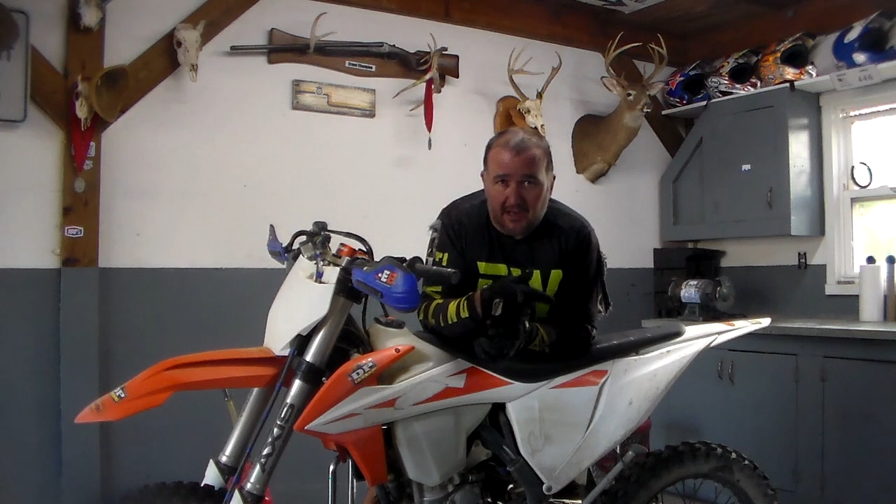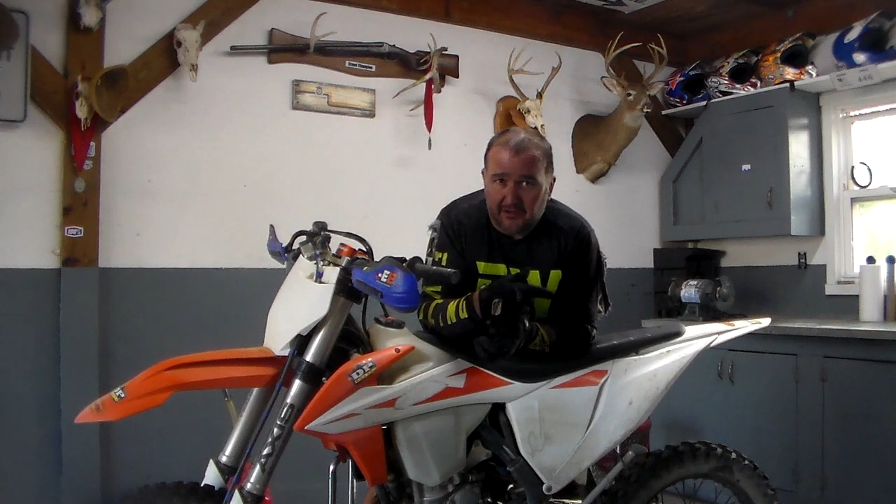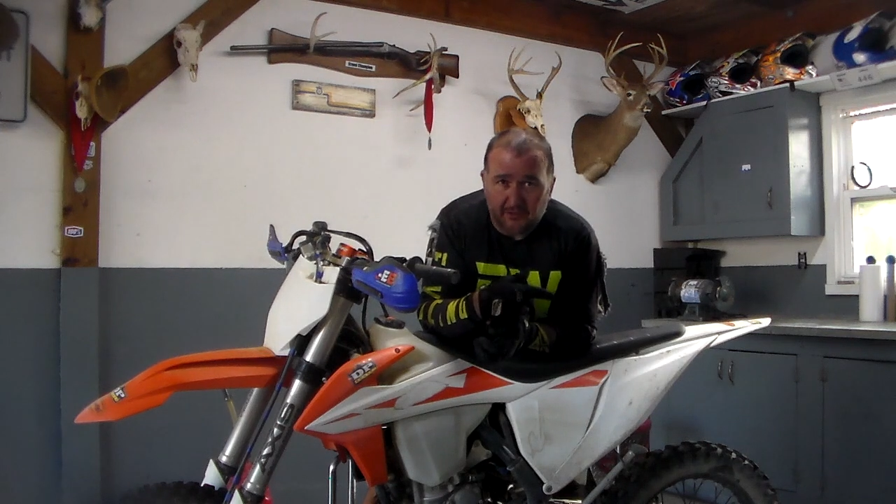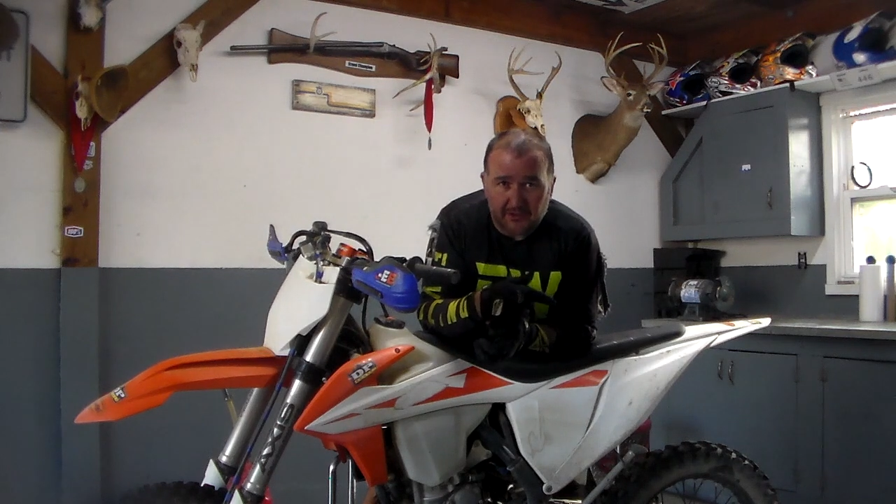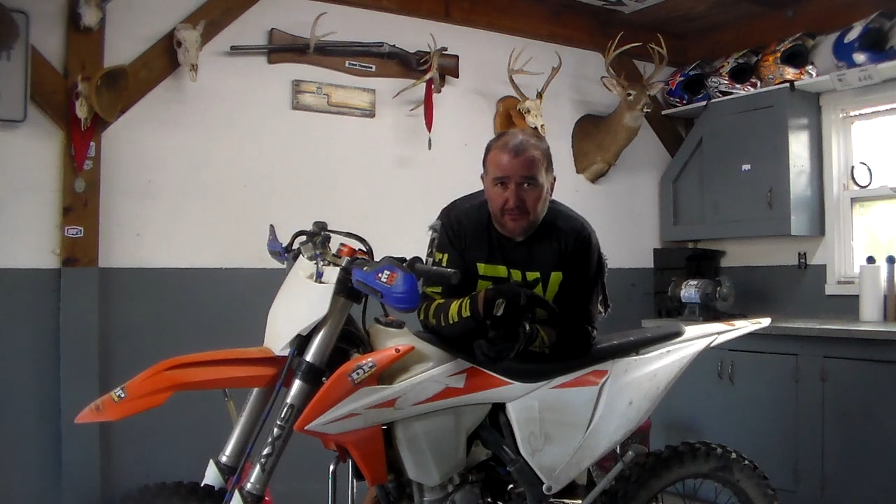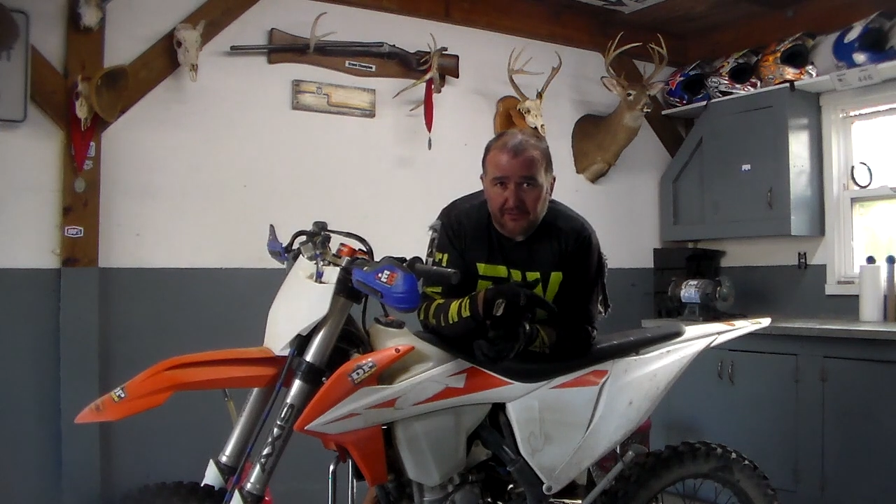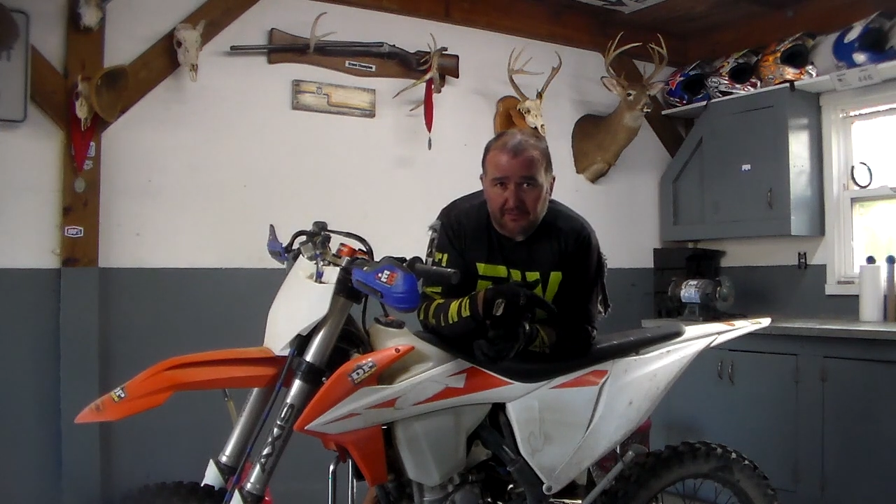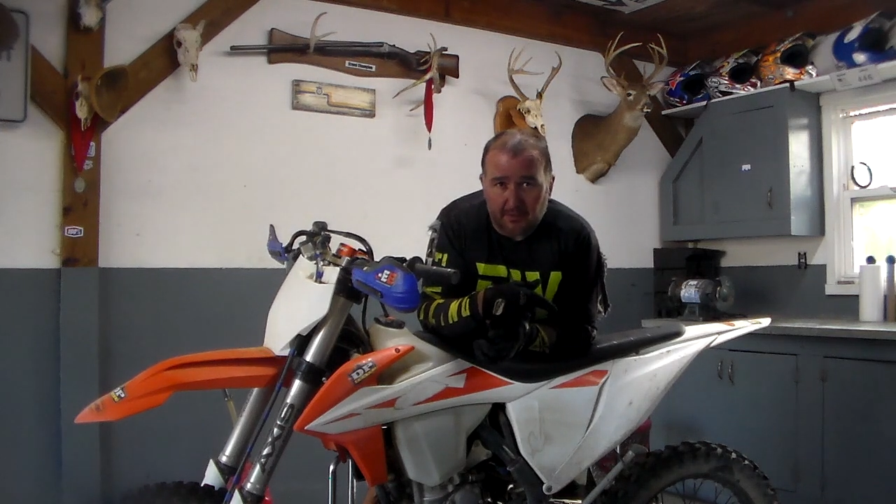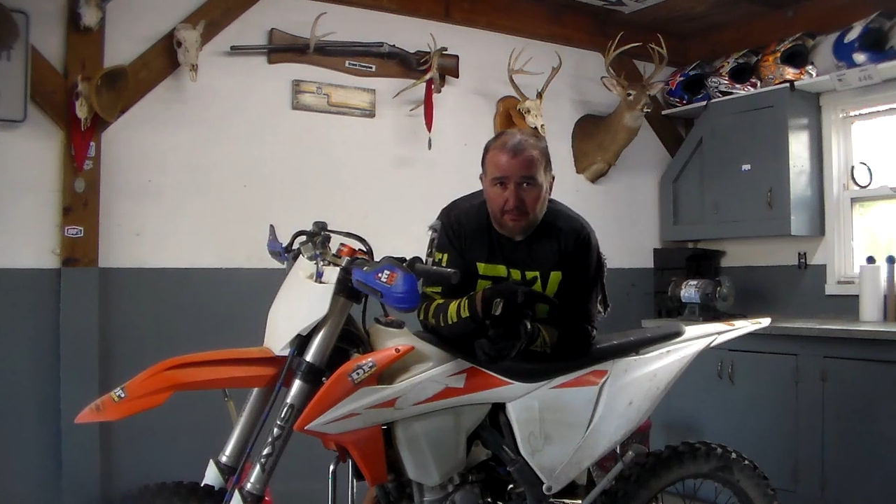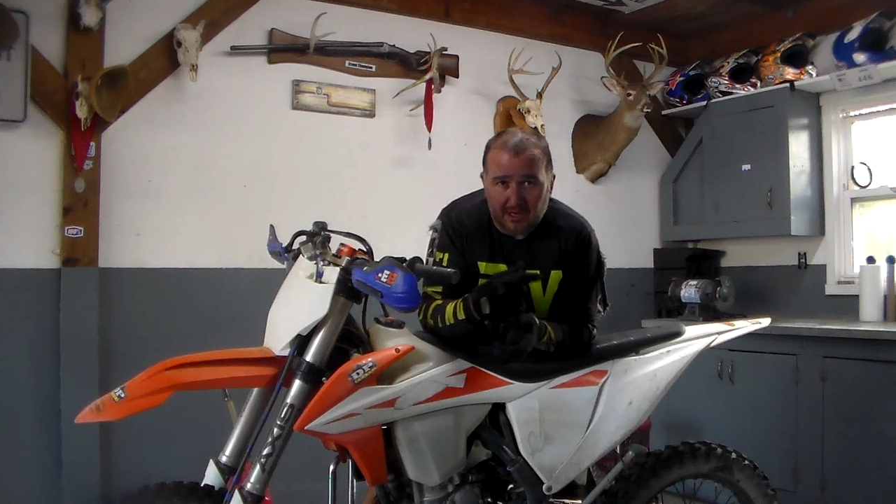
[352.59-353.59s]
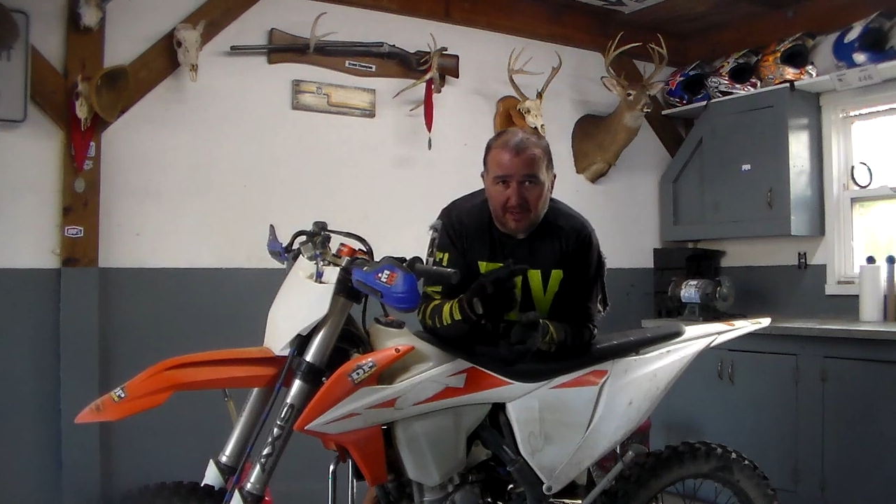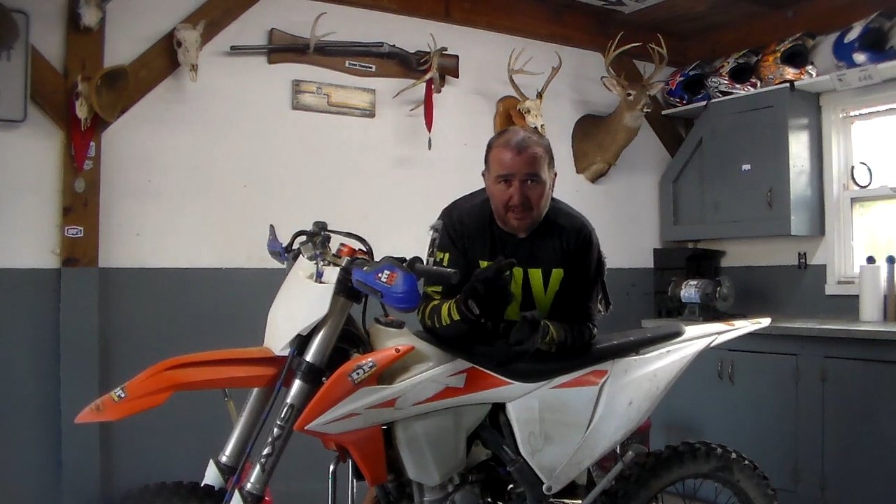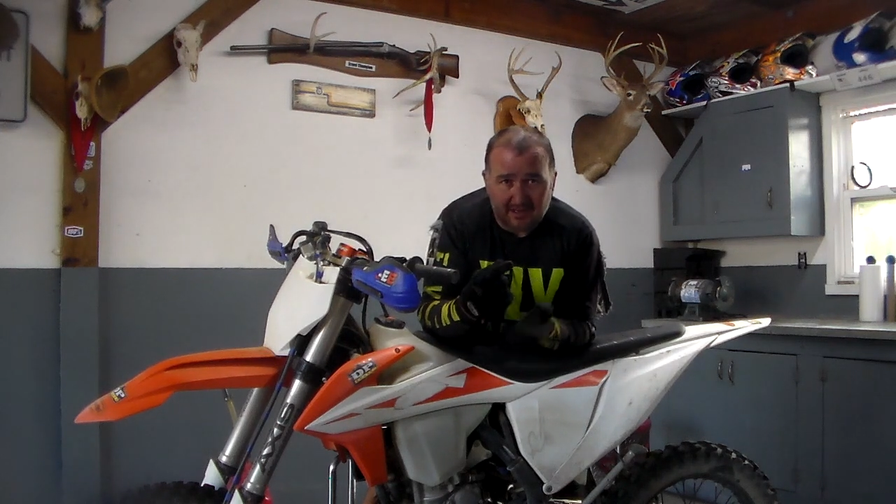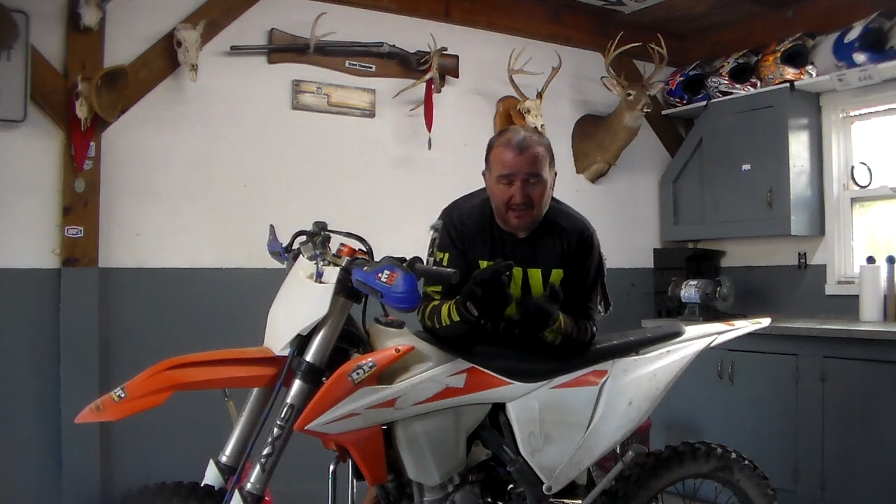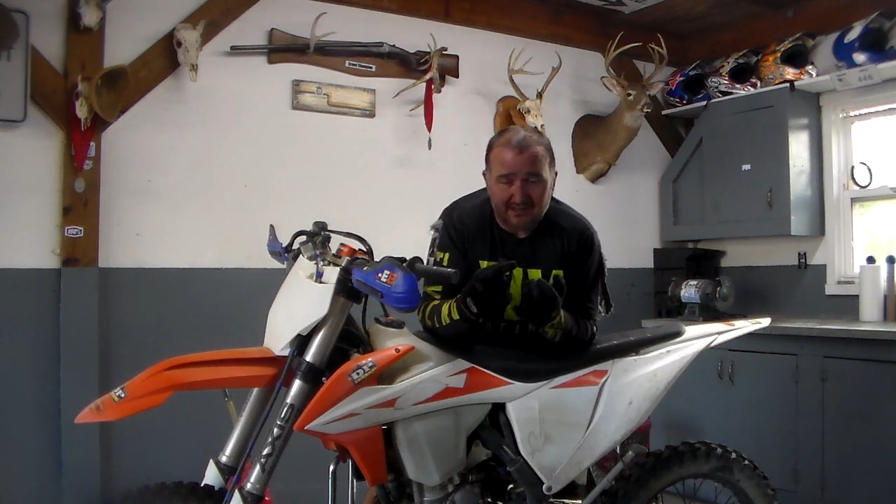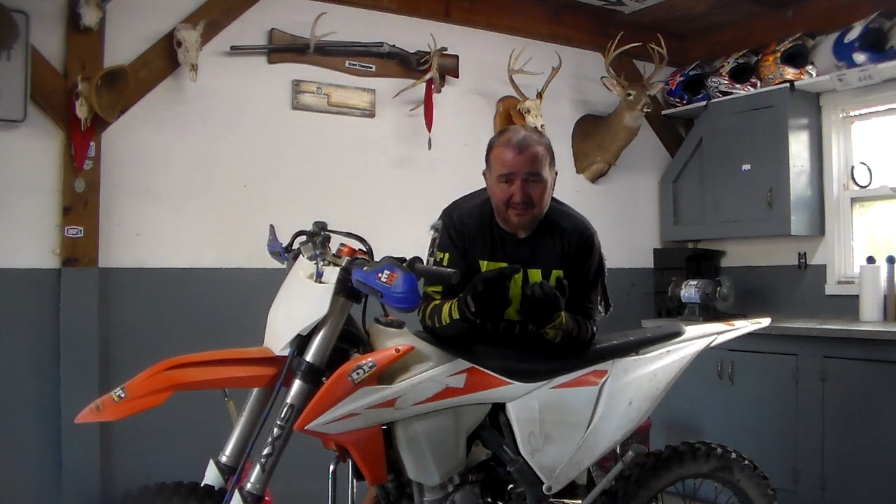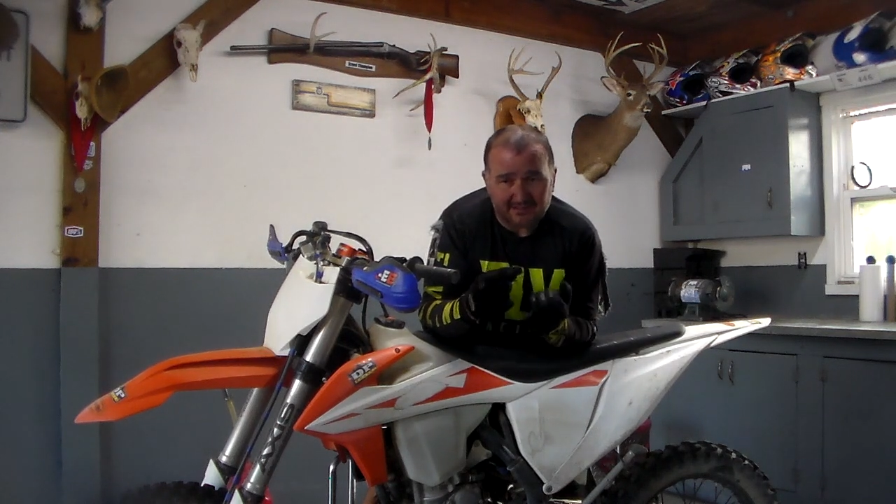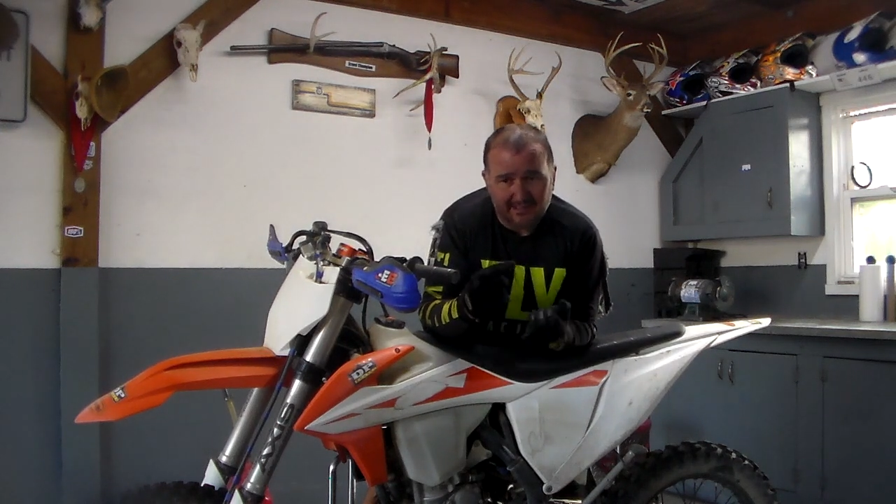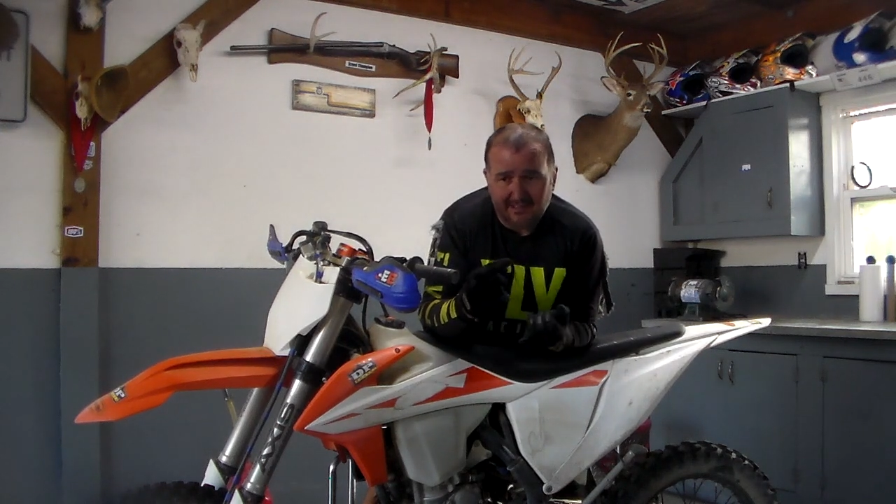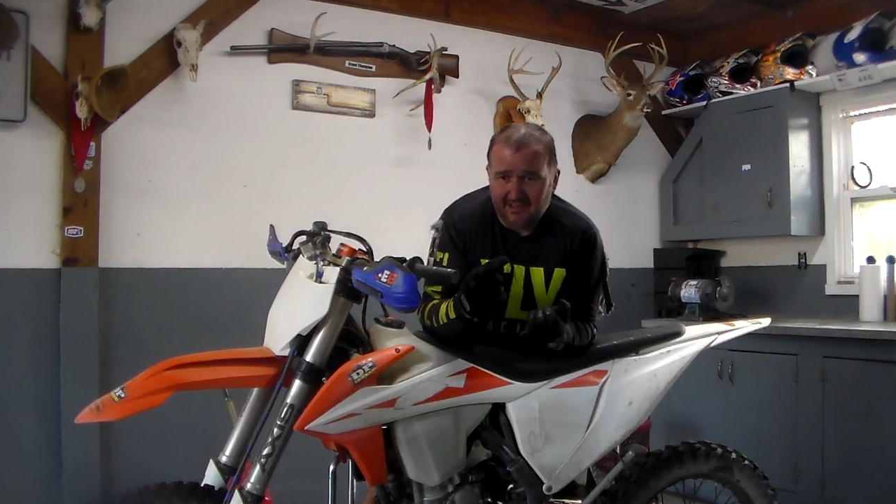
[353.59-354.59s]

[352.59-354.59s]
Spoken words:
I don't use the front brake because